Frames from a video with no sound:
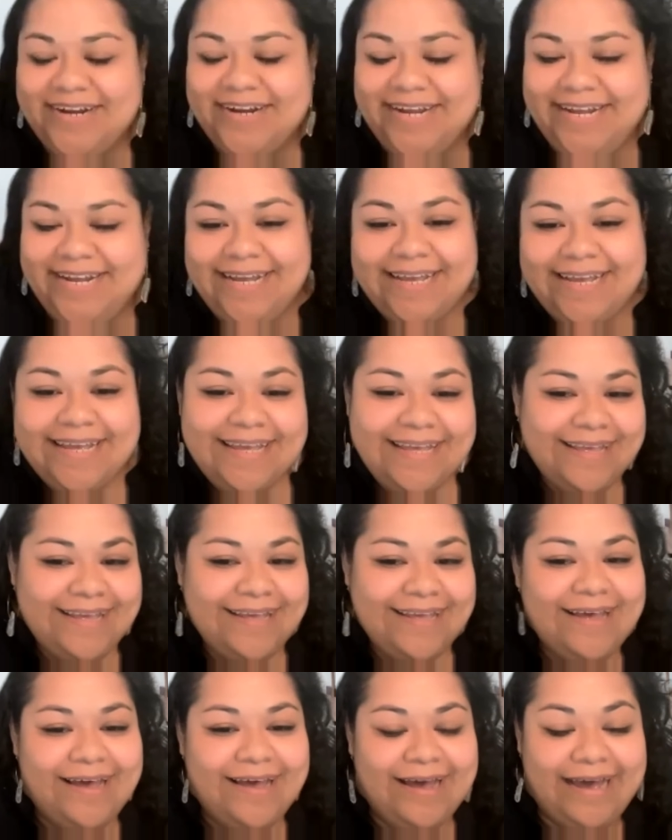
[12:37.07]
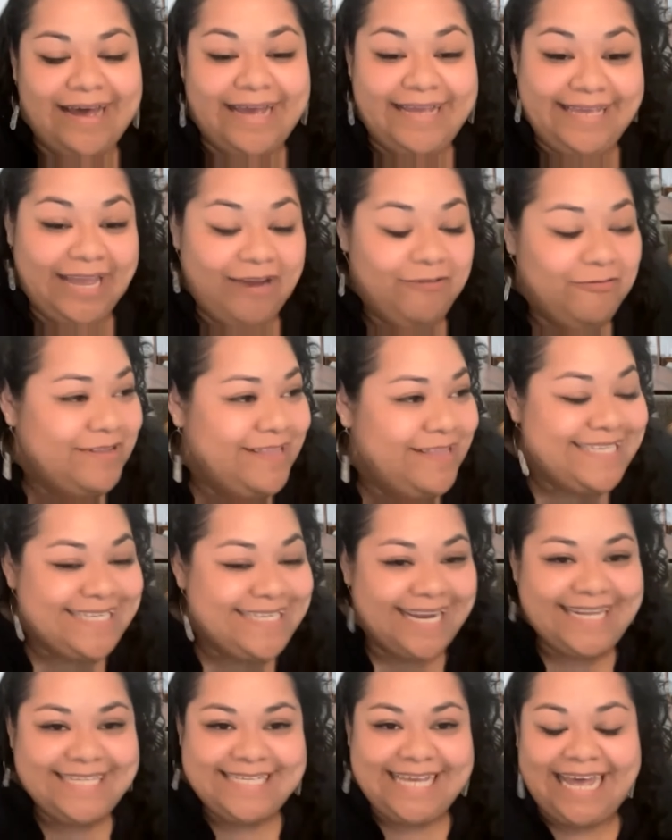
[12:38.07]
Ray. Yeah, really
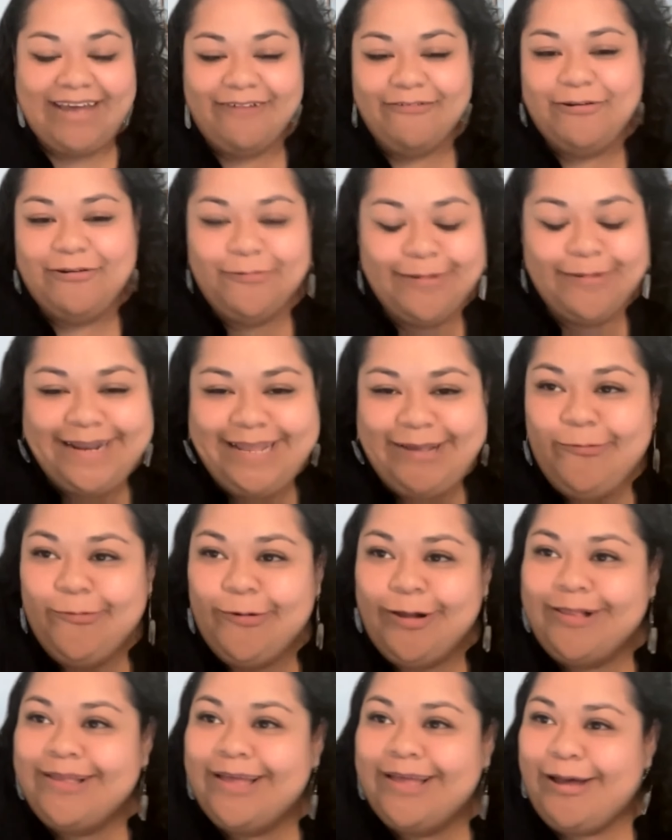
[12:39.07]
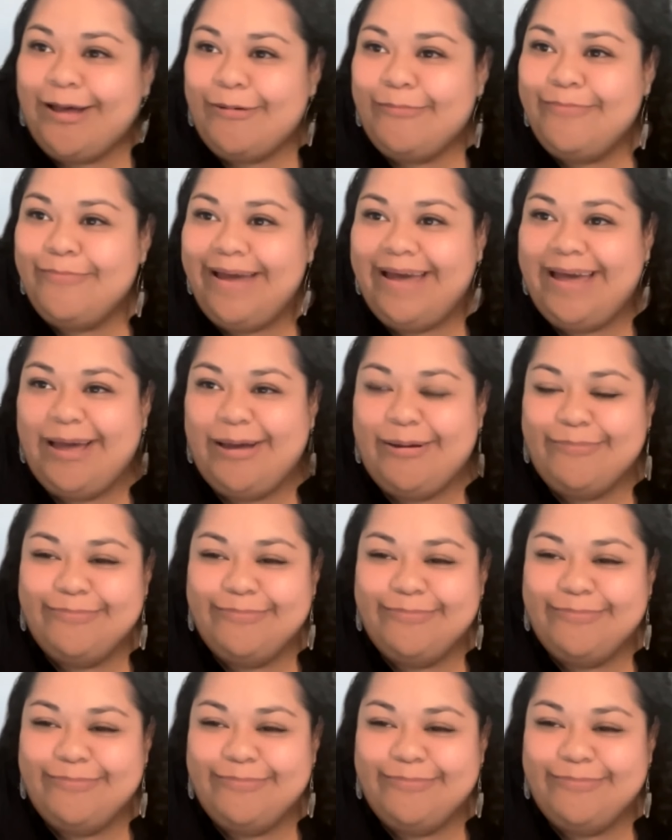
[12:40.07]
excited to have everybody. Welcome.